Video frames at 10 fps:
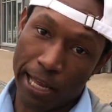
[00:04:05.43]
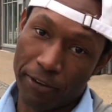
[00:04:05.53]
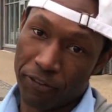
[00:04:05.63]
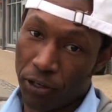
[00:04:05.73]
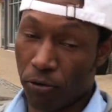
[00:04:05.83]

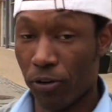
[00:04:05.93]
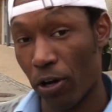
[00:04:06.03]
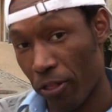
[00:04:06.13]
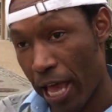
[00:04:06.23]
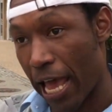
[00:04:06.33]
If you don't
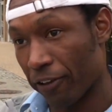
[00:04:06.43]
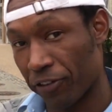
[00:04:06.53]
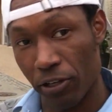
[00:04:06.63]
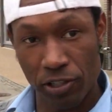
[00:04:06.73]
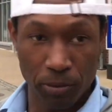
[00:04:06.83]
know that,
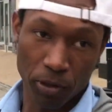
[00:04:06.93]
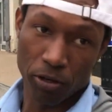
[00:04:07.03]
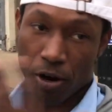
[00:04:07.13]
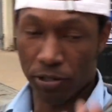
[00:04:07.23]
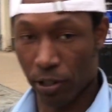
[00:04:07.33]
if you're somewhere
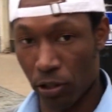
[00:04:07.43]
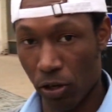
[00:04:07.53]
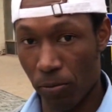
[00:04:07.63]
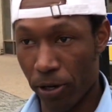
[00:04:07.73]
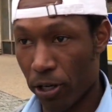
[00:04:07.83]
across the
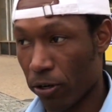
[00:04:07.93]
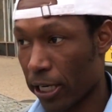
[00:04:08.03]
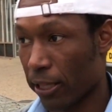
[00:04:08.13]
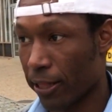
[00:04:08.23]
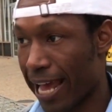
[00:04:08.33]
globe where you don't
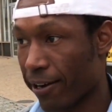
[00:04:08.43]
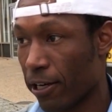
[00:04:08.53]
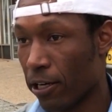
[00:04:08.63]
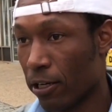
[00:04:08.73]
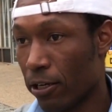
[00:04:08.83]
get that
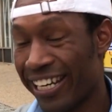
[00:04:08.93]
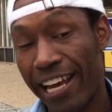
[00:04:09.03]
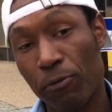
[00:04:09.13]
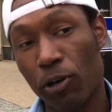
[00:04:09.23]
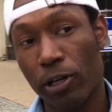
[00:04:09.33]

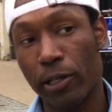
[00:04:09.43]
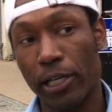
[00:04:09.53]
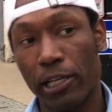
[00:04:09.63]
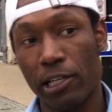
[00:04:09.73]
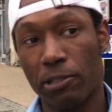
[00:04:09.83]
network,
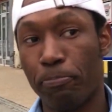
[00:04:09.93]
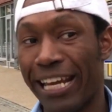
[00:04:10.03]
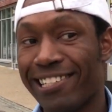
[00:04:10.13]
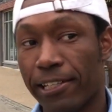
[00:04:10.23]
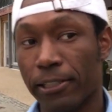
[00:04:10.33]
it is
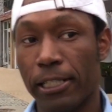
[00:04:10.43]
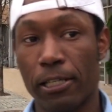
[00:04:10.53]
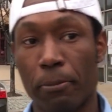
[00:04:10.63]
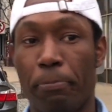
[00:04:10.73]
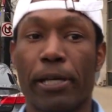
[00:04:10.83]

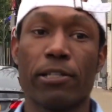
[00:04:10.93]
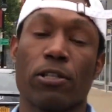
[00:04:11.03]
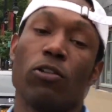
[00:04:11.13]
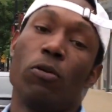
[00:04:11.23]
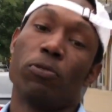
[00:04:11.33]
basically the
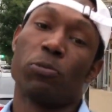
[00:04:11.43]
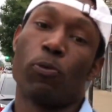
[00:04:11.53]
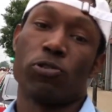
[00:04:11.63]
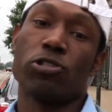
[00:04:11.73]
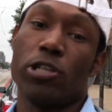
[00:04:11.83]
biggest global
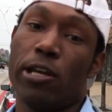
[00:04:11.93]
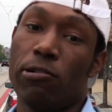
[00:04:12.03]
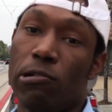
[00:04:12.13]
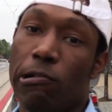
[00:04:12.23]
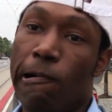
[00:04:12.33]
sports
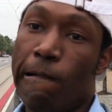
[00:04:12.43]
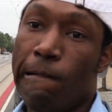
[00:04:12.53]
channel